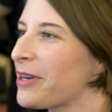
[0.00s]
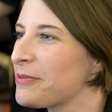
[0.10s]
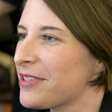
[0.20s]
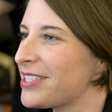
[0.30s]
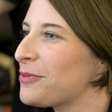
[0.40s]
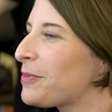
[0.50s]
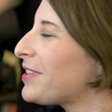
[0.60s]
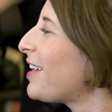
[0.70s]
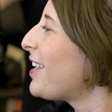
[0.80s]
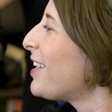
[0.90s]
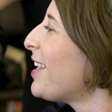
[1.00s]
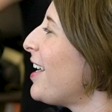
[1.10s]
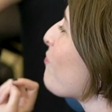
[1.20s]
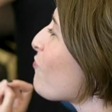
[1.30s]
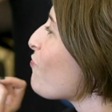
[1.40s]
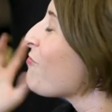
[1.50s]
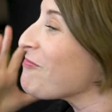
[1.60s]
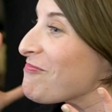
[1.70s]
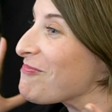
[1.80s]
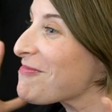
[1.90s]
I'm sorry. Don't put that in.
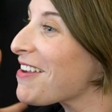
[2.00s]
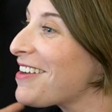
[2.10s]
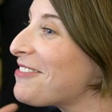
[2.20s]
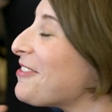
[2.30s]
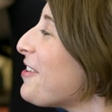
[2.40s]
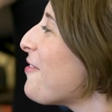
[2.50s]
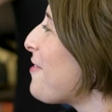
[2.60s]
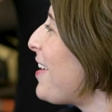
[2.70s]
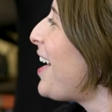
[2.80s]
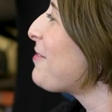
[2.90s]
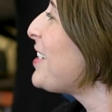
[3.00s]
know. I'm going